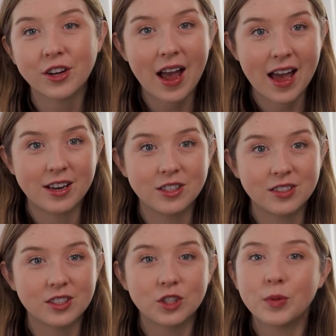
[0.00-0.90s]
your
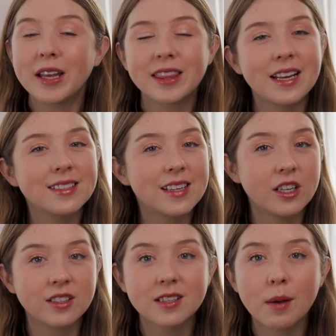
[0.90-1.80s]
headers, tweak things in
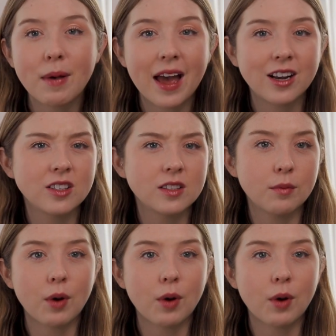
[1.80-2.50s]
your subheaders,